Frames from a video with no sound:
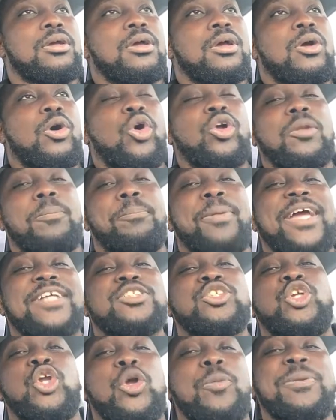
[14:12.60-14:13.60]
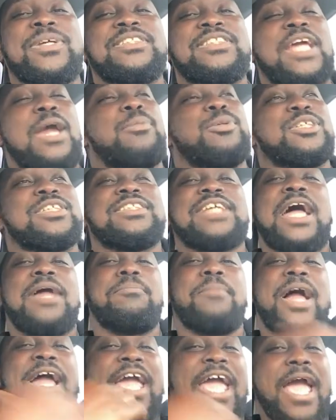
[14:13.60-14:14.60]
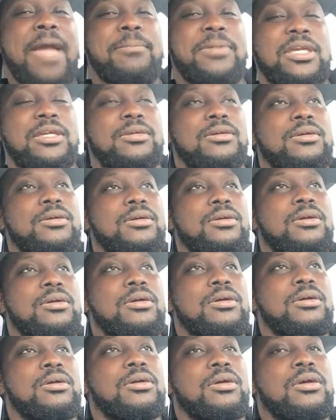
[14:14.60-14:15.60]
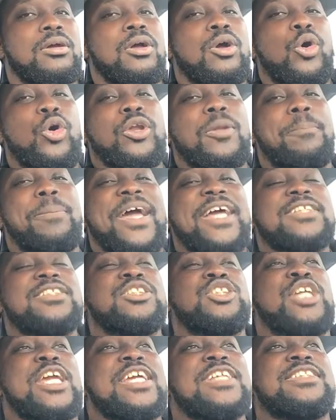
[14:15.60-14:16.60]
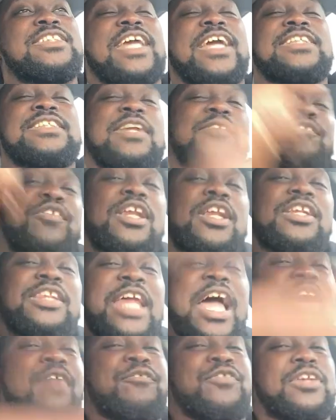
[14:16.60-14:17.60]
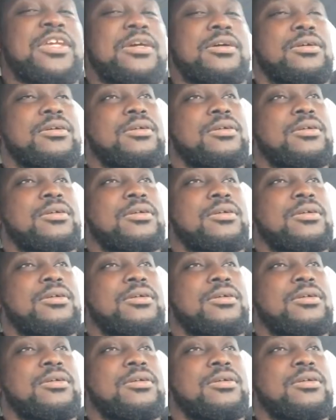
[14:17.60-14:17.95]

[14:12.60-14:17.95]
Or the best Cuban sandwiches out in Miami. Or the best cheesesteaks in Philadelphia.